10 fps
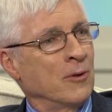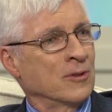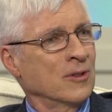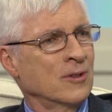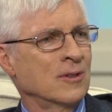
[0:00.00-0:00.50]
Because
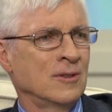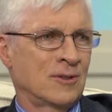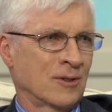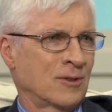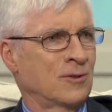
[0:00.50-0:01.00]
this isn't
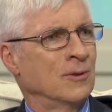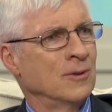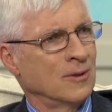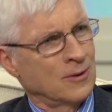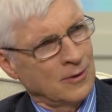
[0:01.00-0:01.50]
just true
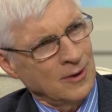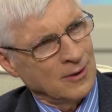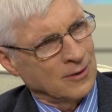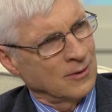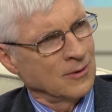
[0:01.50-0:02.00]
in Detroit.
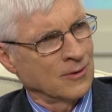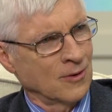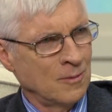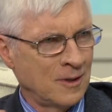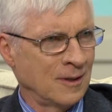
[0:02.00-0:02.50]
It's true in
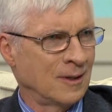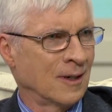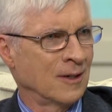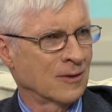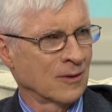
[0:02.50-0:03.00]
so many
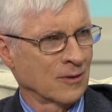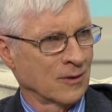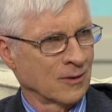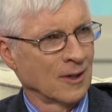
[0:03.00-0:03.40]
dioceses.